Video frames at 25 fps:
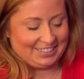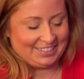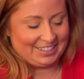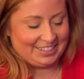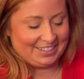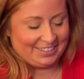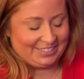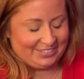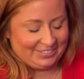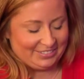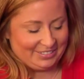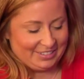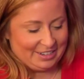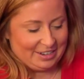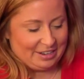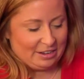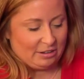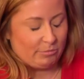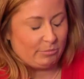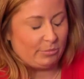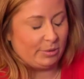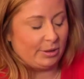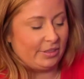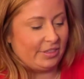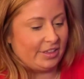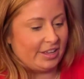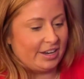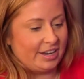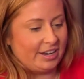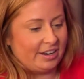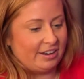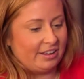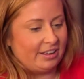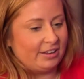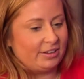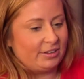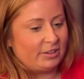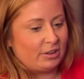Yeah. But then
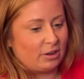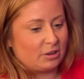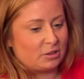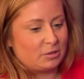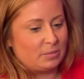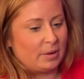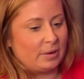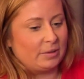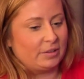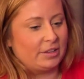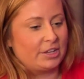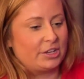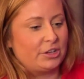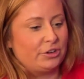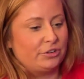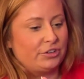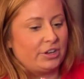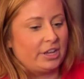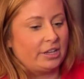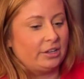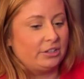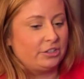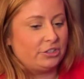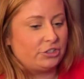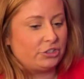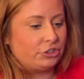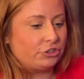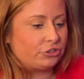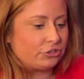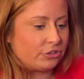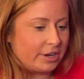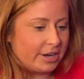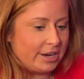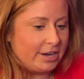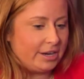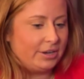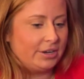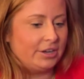it talks about like your daily
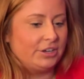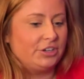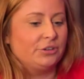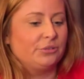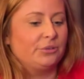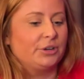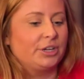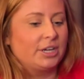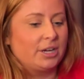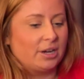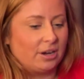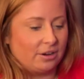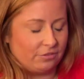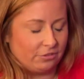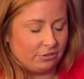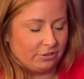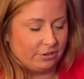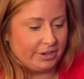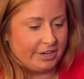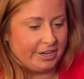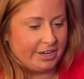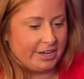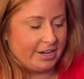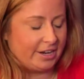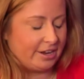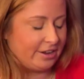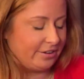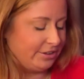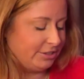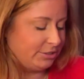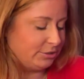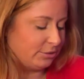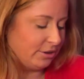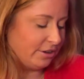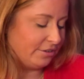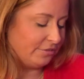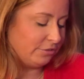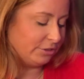strain and your recovery, and
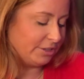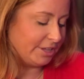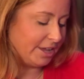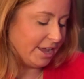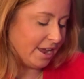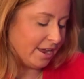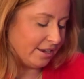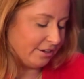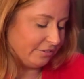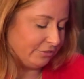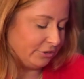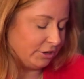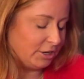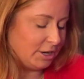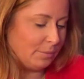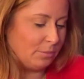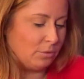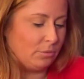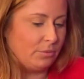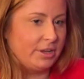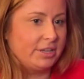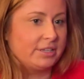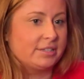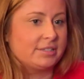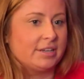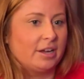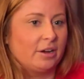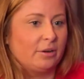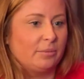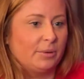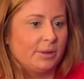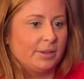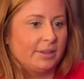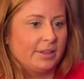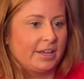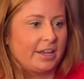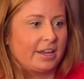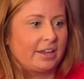I've only had it for a couple weeks now,
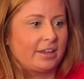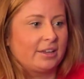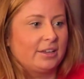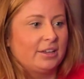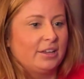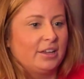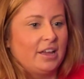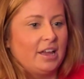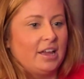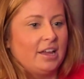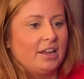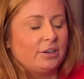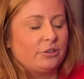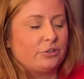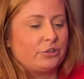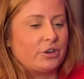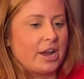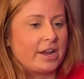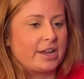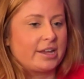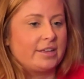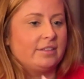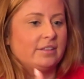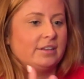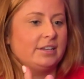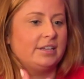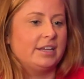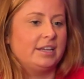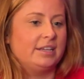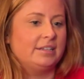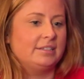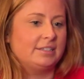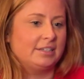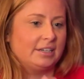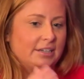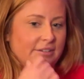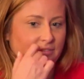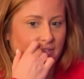but like tracking the
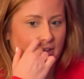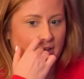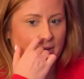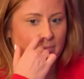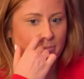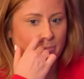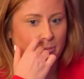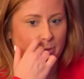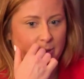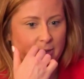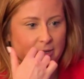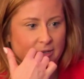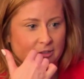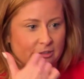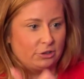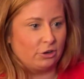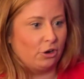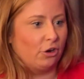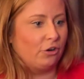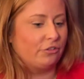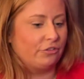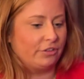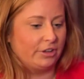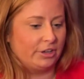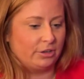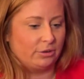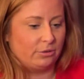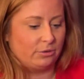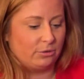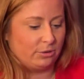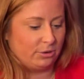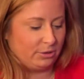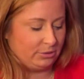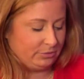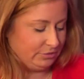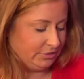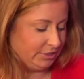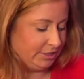days that I've like been golfing
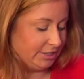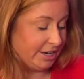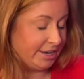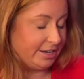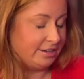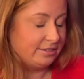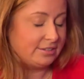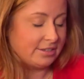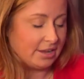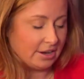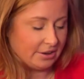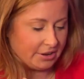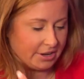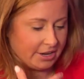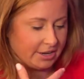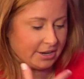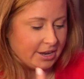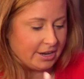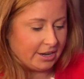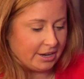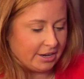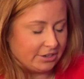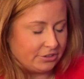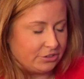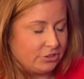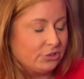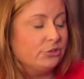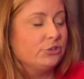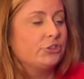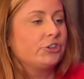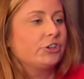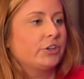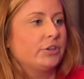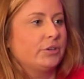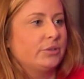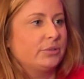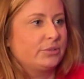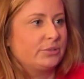or Saturday night I had 2
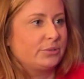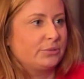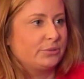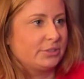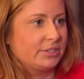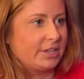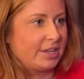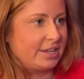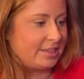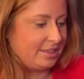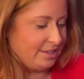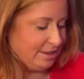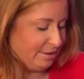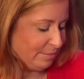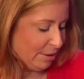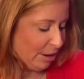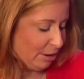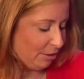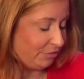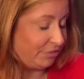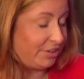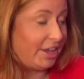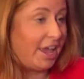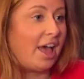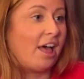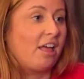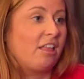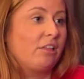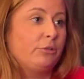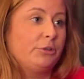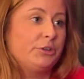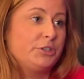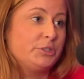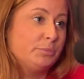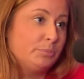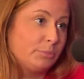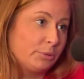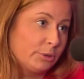shows. It was like the amount of
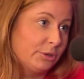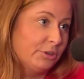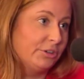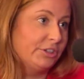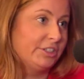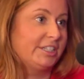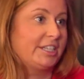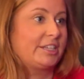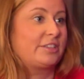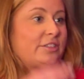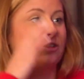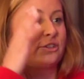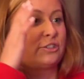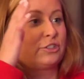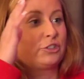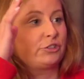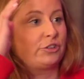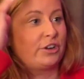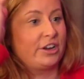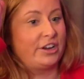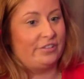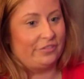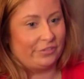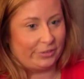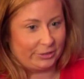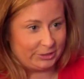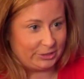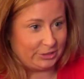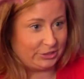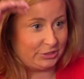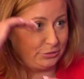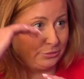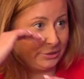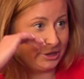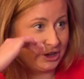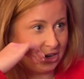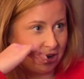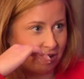calories burned and like the strain
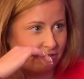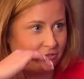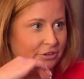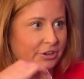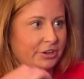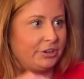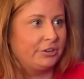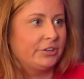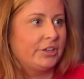versus the recovery.